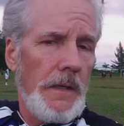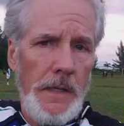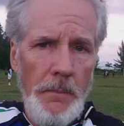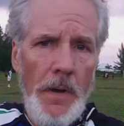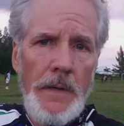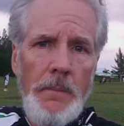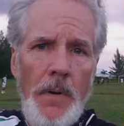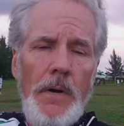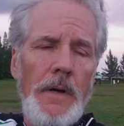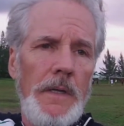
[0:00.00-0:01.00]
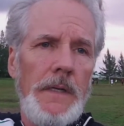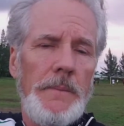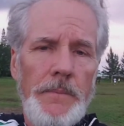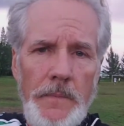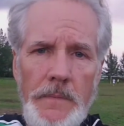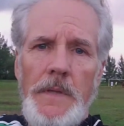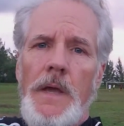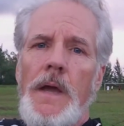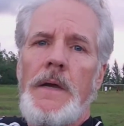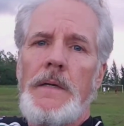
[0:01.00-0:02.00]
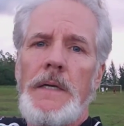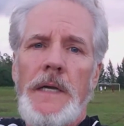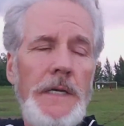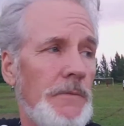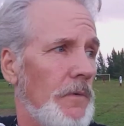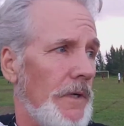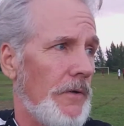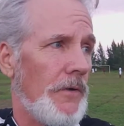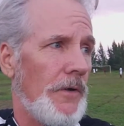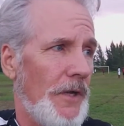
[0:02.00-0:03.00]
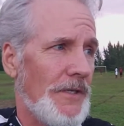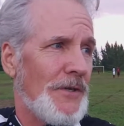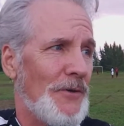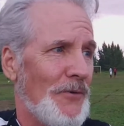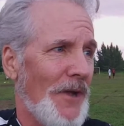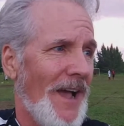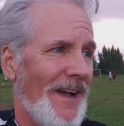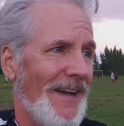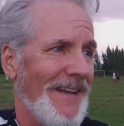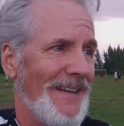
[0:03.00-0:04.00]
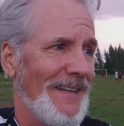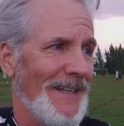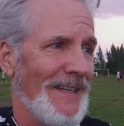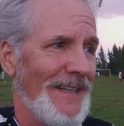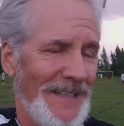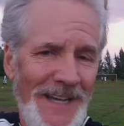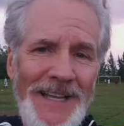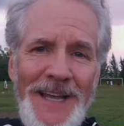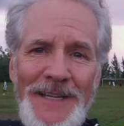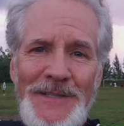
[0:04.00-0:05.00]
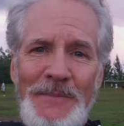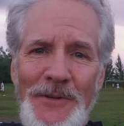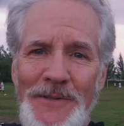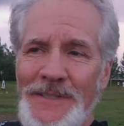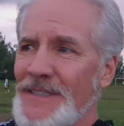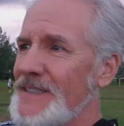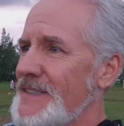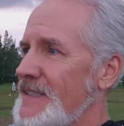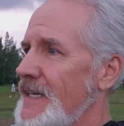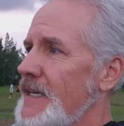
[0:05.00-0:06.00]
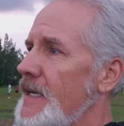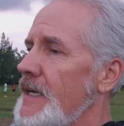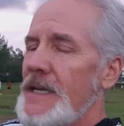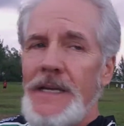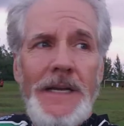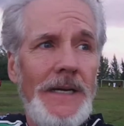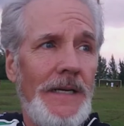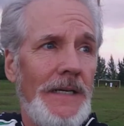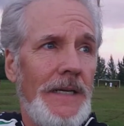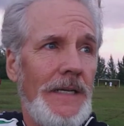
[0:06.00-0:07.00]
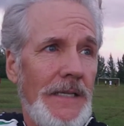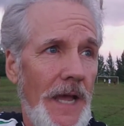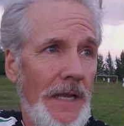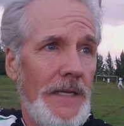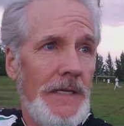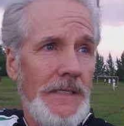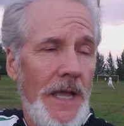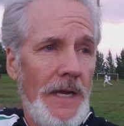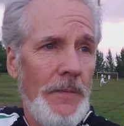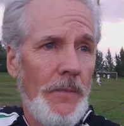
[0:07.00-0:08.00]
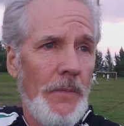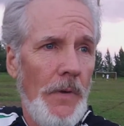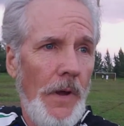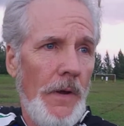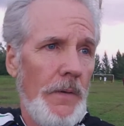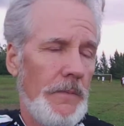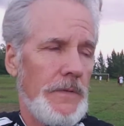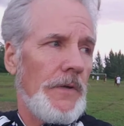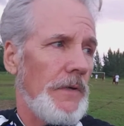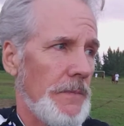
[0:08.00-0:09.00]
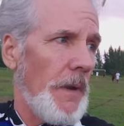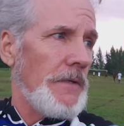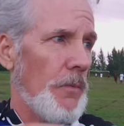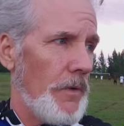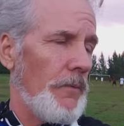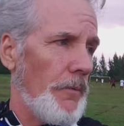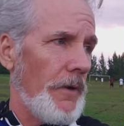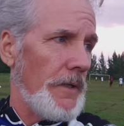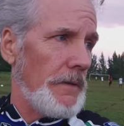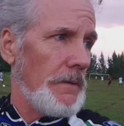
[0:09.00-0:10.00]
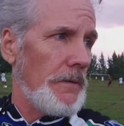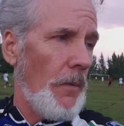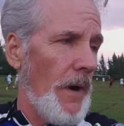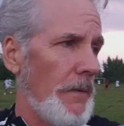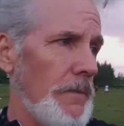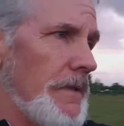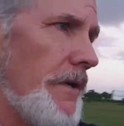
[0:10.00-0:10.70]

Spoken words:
Ky-Mani Marley. Yeah. He's a cool guy. I like his music. Yeah. He's got it. So this place wouldn't run it. Nobody was